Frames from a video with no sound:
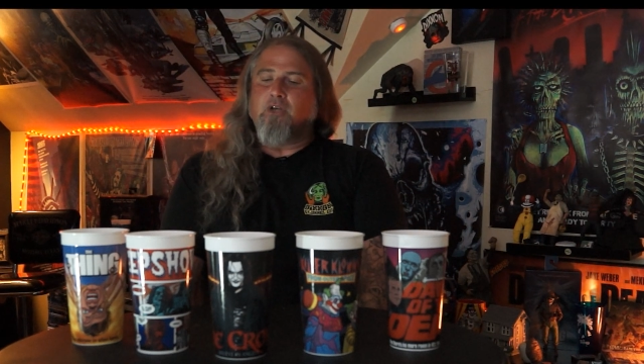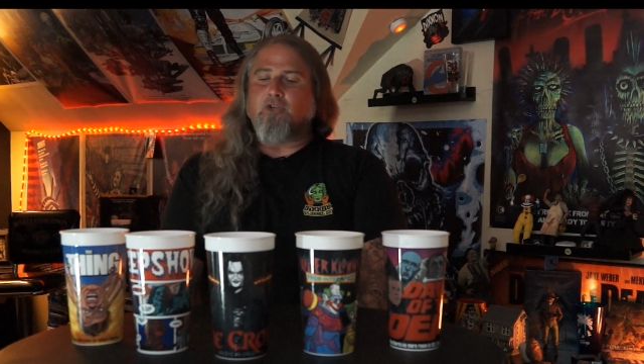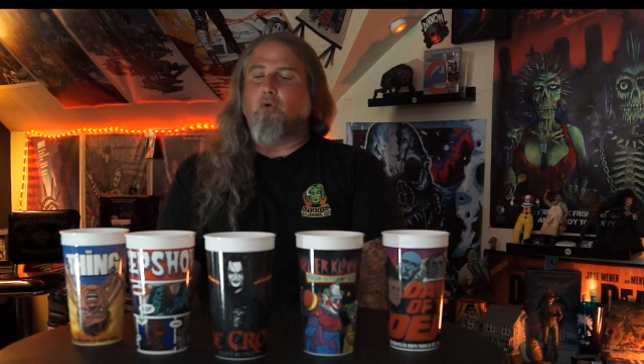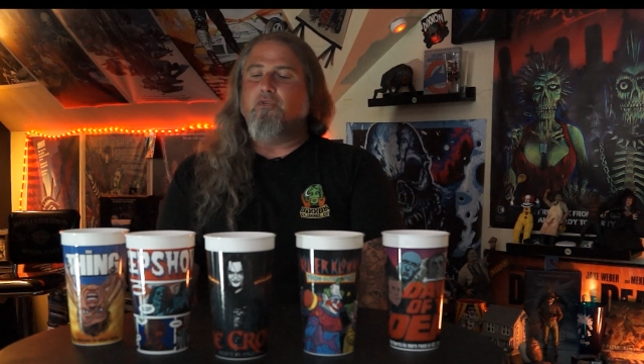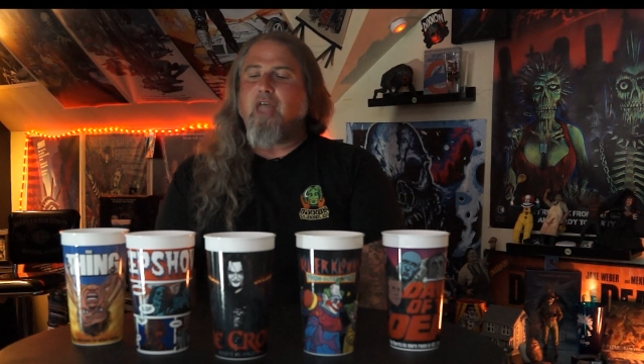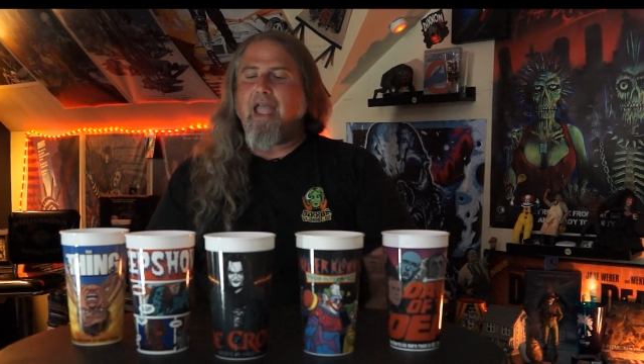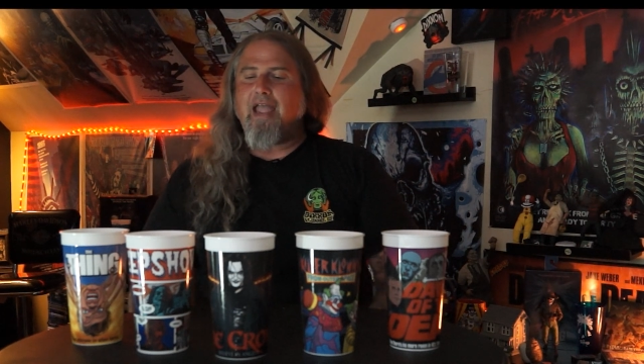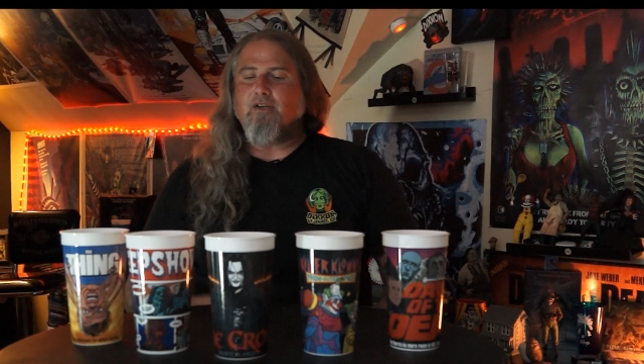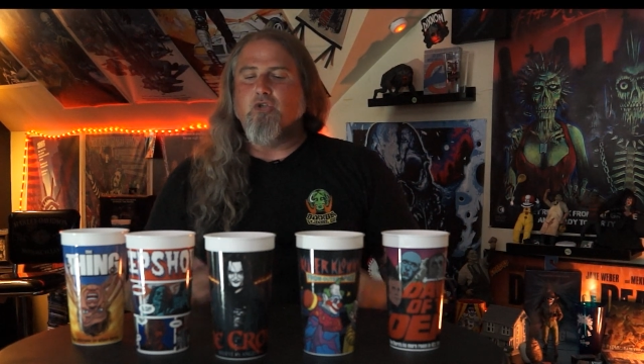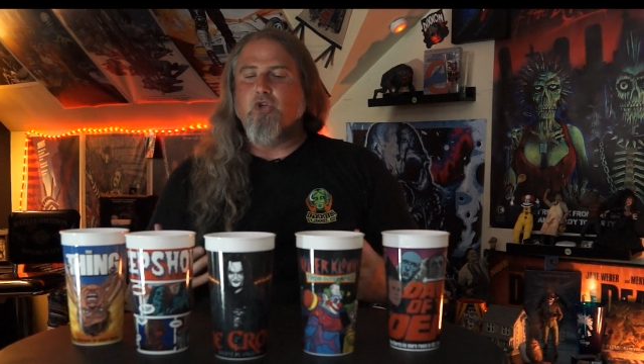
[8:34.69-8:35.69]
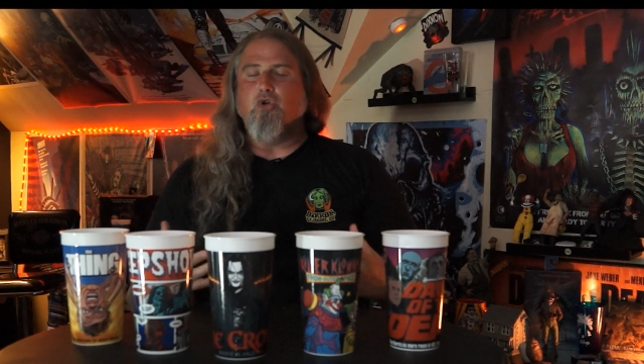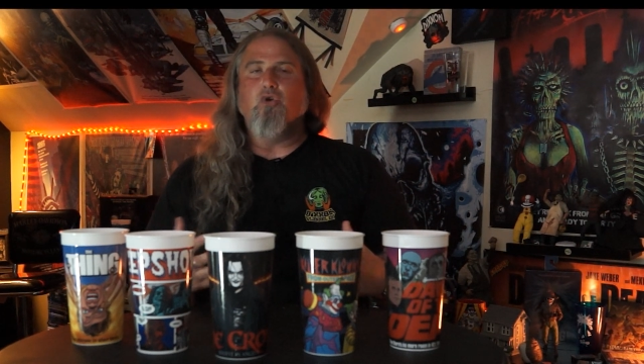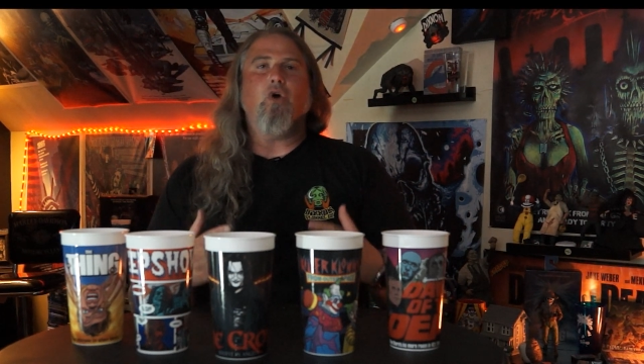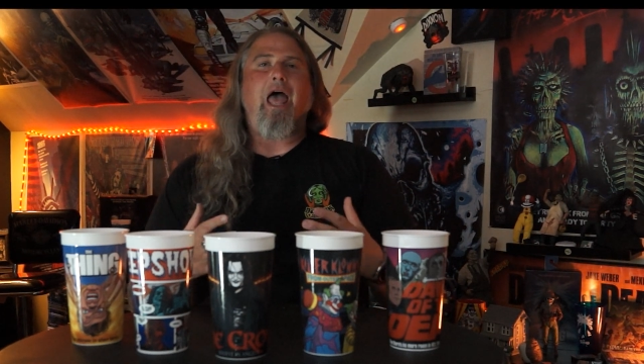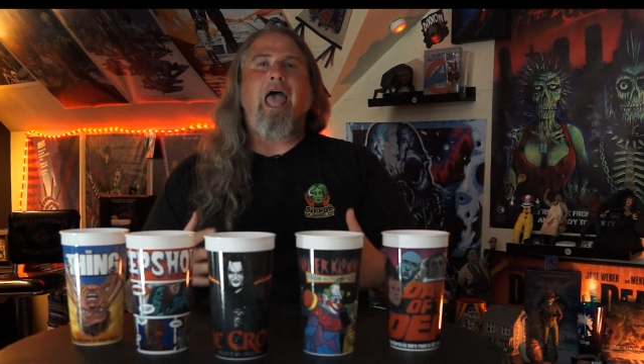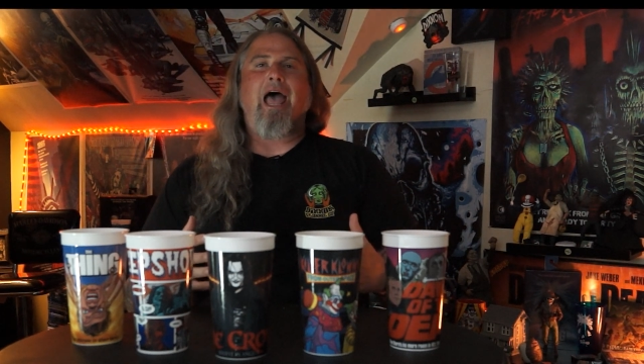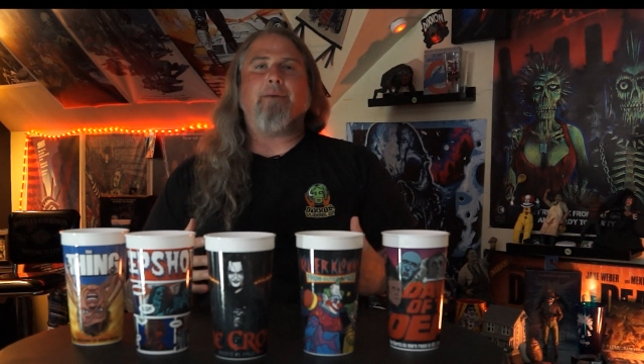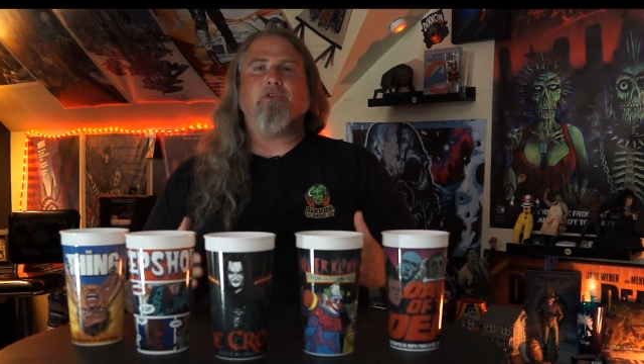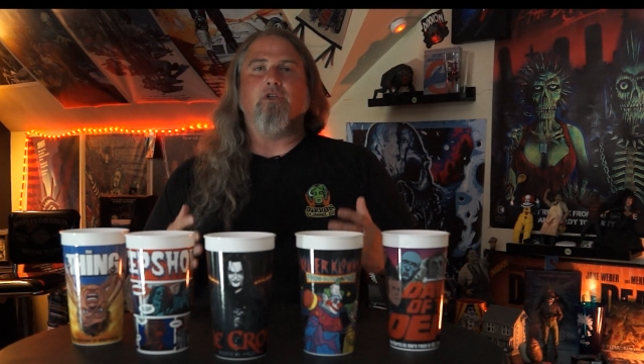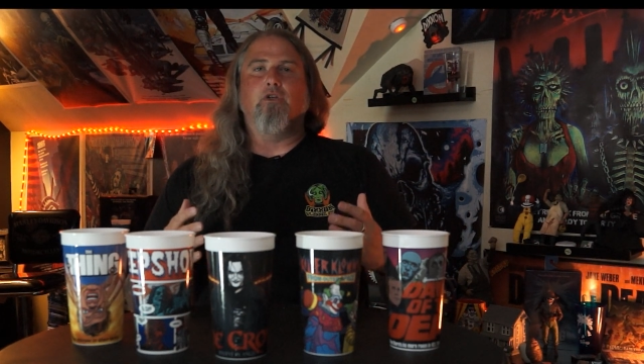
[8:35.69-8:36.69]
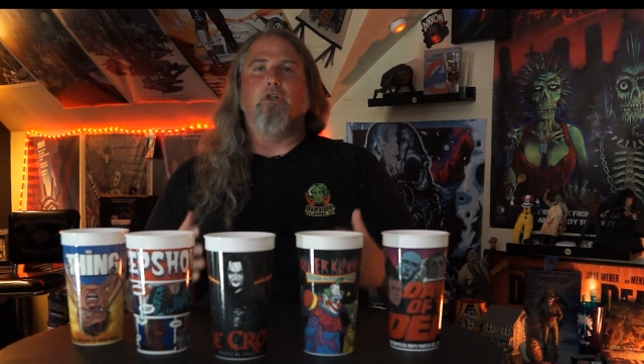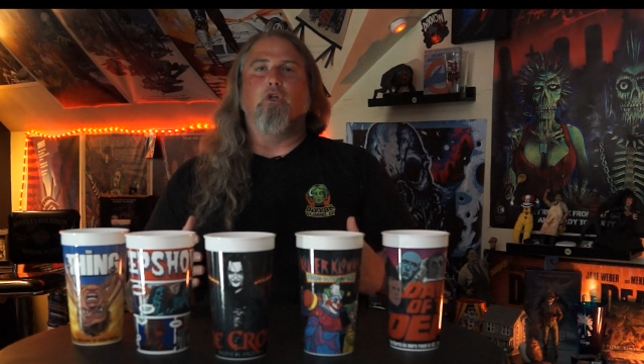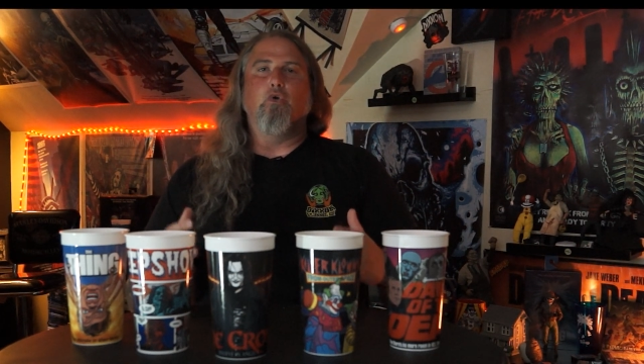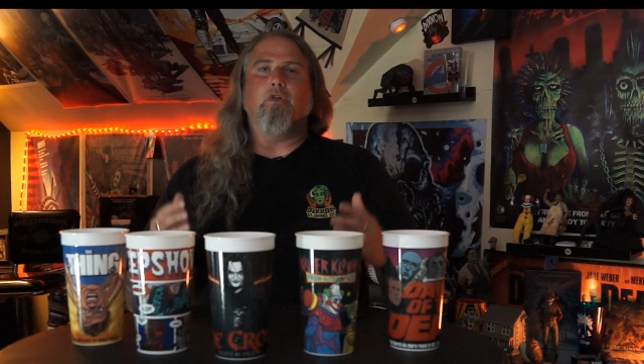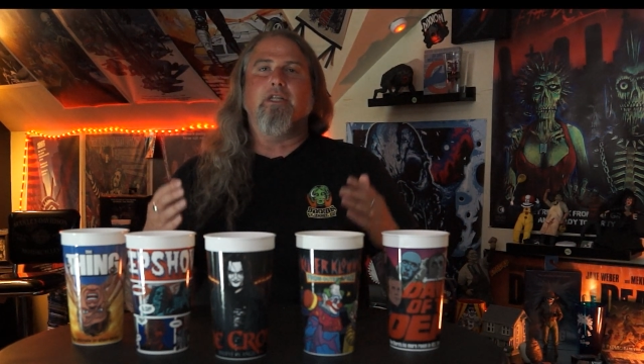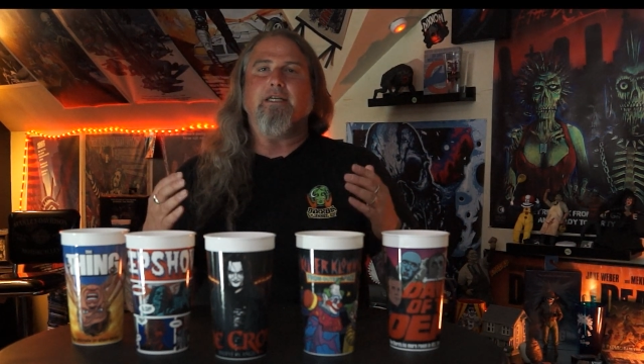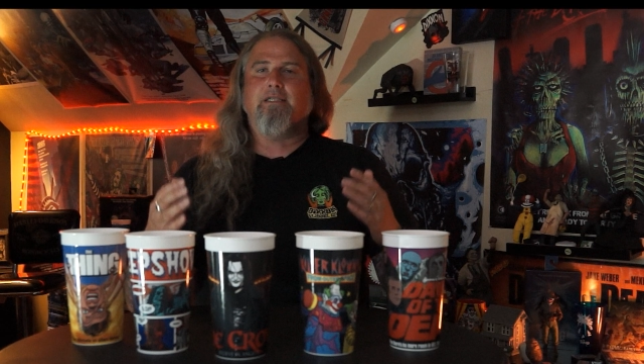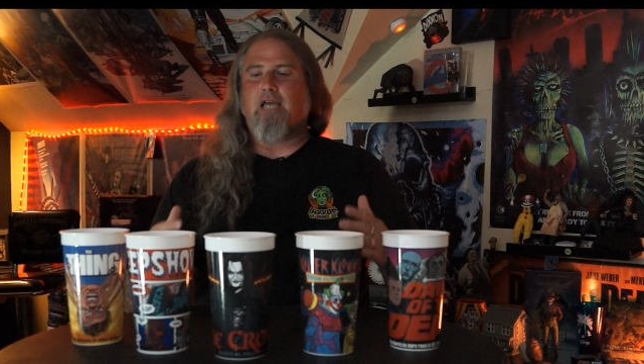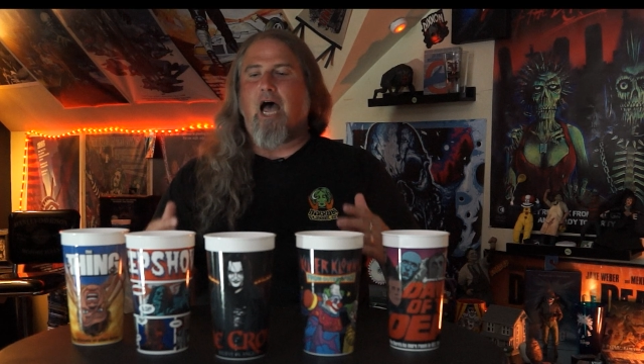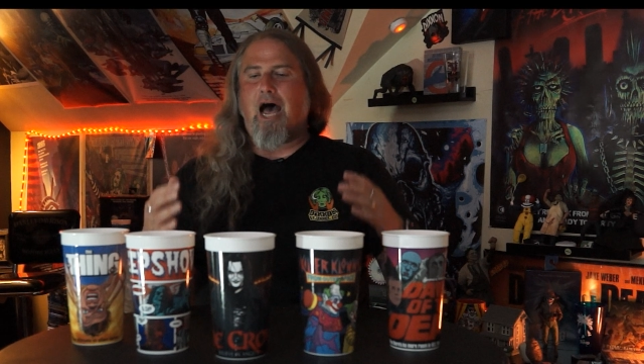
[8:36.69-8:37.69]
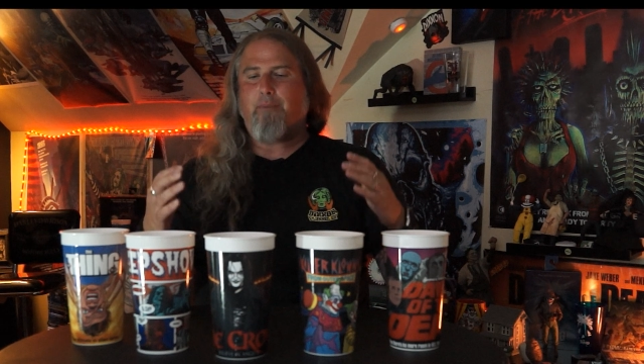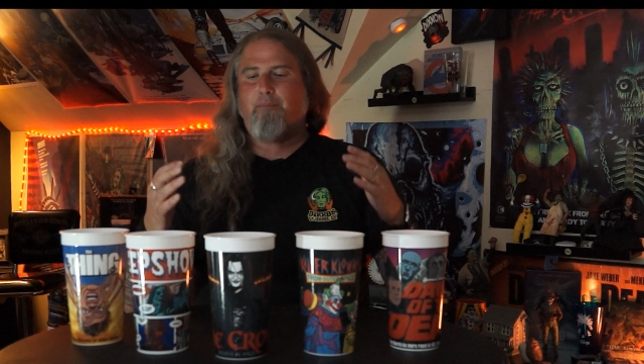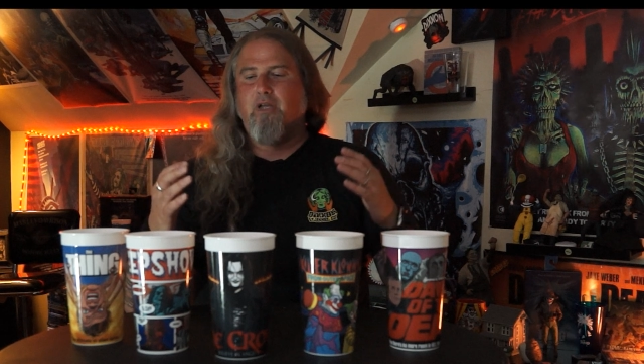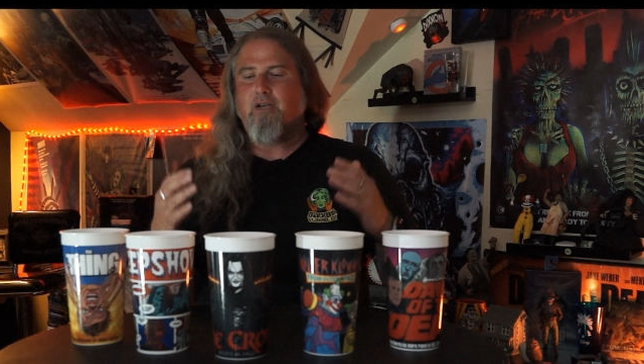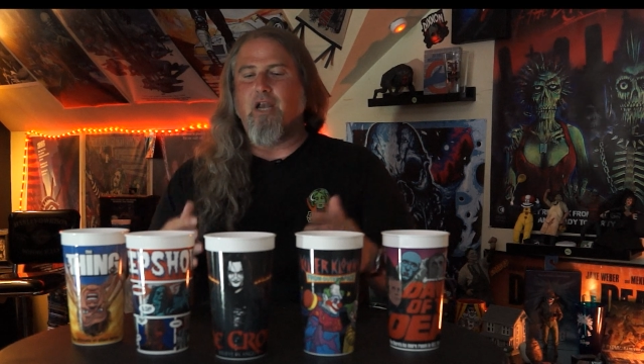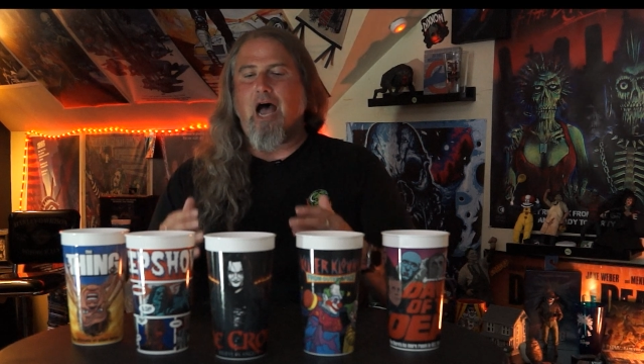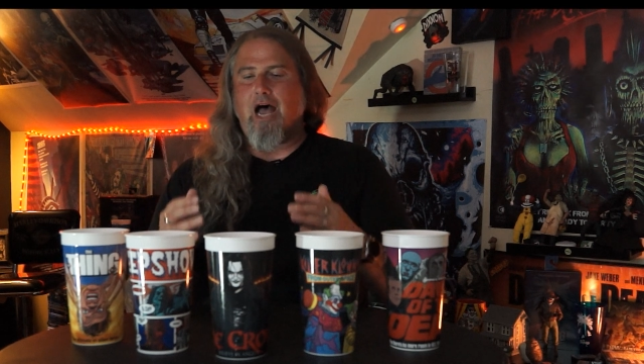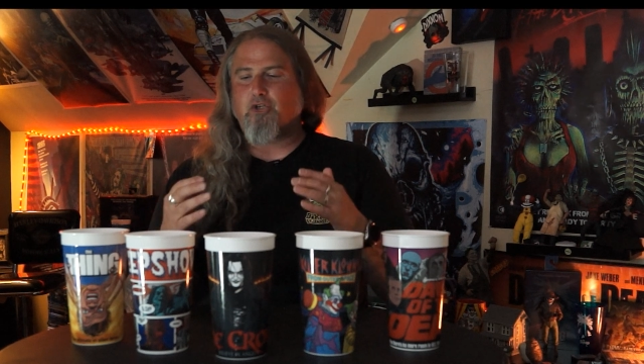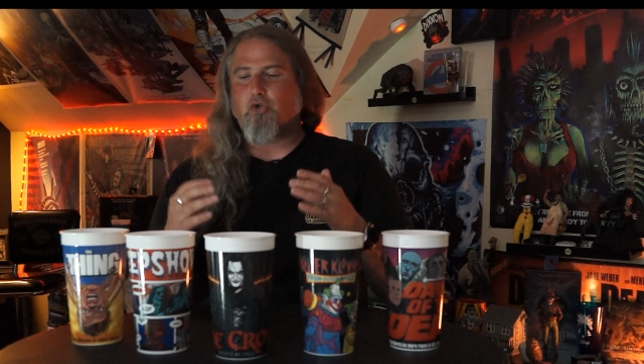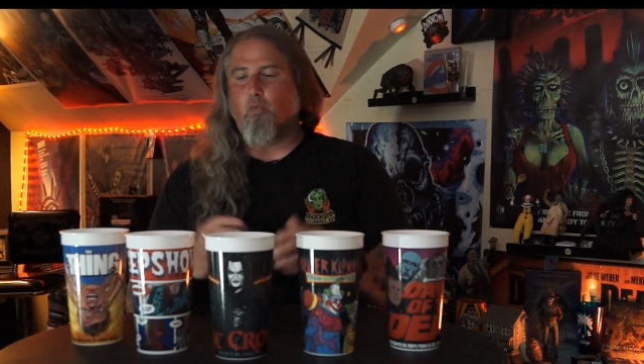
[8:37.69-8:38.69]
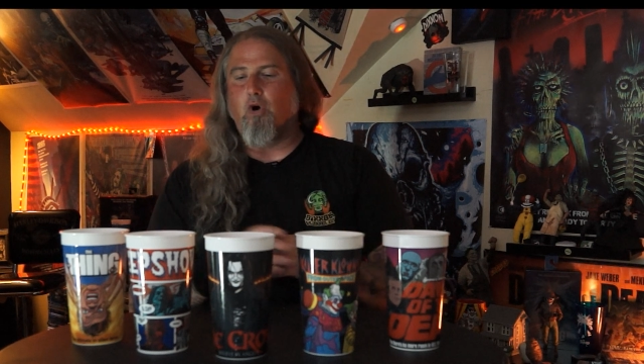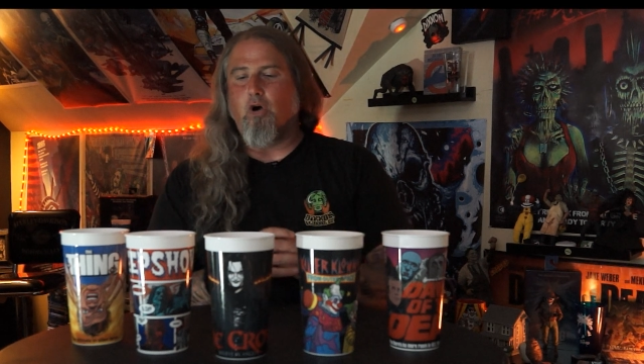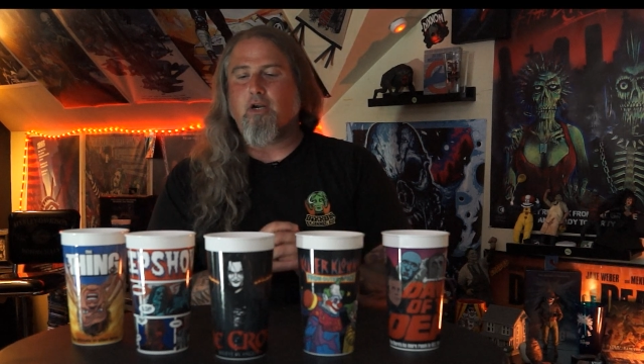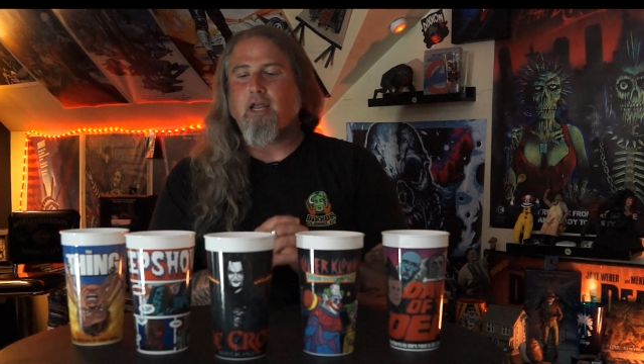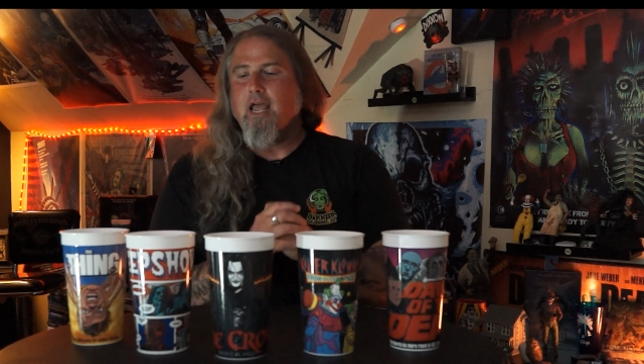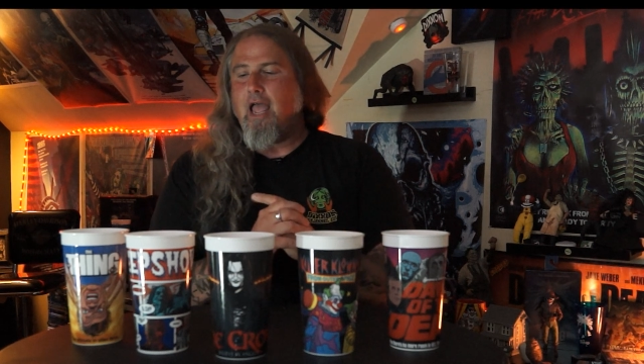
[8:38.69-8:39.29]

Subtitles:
So they do absolutely top-notch work,